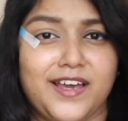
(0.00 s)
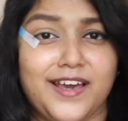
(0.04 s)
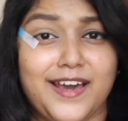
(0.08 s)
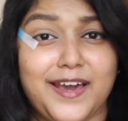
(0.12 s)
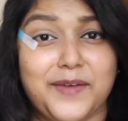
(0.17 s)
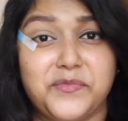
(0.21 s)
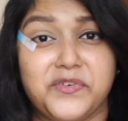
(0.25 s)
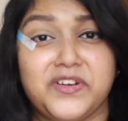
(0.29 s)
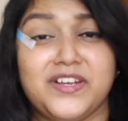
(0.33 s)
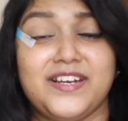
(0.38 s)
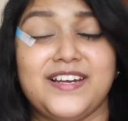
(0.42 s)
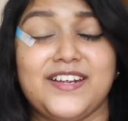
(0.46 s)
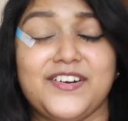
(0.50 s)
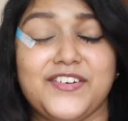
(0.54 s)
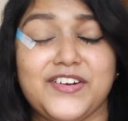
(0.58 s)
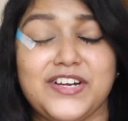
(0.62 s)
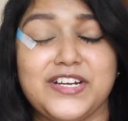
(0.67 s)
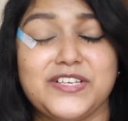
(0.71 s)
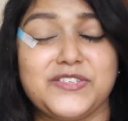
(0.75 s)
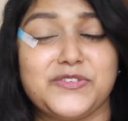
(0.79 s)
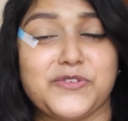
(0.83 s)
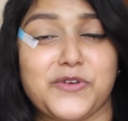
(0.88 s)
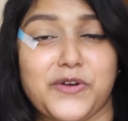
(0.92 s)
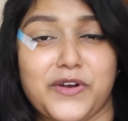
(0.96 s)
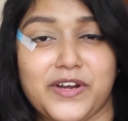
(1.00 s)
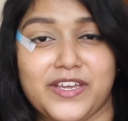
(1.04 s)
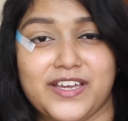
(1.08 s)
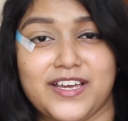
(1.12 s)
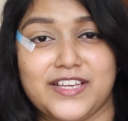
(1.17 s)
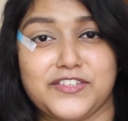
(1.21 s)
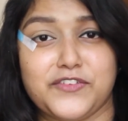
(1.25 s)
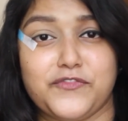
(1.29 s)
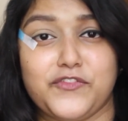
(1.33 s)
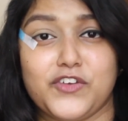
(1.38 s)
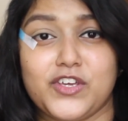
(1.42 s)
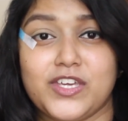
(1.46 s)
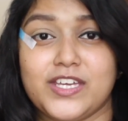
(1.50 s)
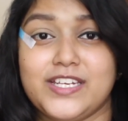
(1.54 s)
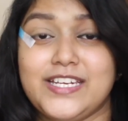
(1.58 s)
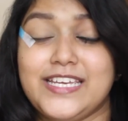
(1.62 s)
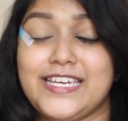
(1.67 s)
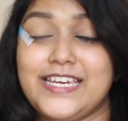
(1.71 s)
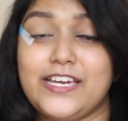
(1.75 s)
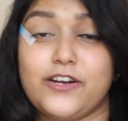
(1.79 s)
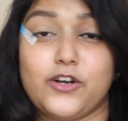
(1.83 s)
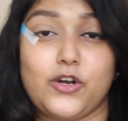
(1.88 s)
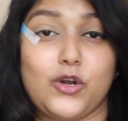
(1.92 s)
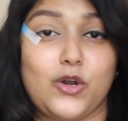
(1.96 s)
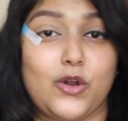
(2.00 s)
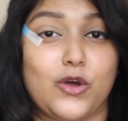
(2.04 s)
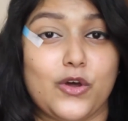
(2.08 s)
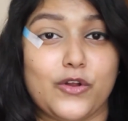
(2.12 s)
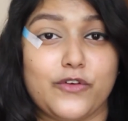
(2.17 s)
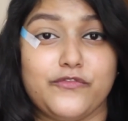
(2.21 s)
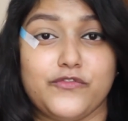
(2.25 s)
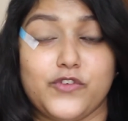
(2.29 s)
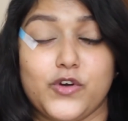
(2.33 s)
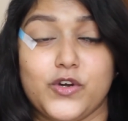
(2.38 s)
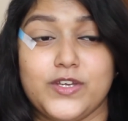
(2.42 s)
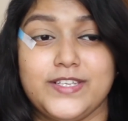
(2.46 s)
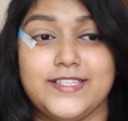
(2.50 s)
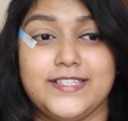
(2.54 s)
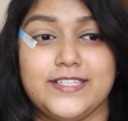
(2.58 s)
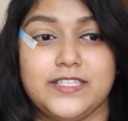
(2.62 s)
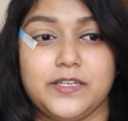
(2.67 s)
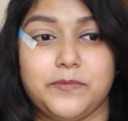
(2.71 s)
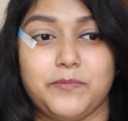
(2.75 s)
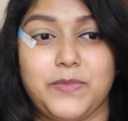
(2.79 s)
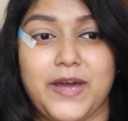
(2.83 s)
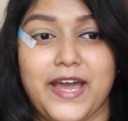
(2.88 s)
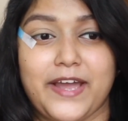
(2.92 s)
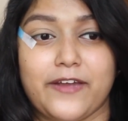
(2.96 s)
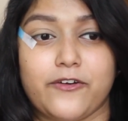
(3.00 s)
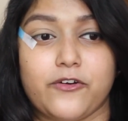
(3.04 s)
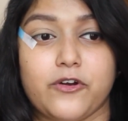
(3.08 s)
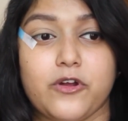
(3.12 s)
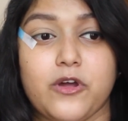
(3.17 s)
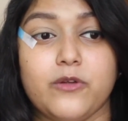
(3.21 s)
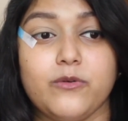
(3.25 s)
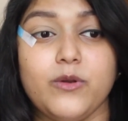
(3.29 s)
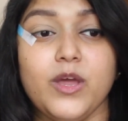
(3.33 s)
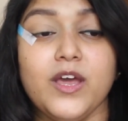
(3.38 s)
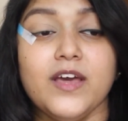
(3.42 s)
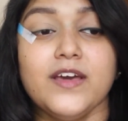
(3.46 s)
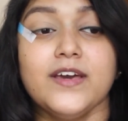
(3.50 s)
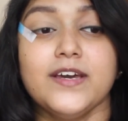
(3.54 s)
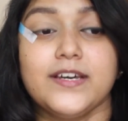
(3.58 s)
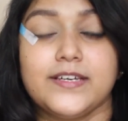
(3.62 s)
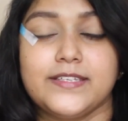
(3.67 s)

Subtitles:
I'm really really sorry guys if you can hear a lot of noise in the background.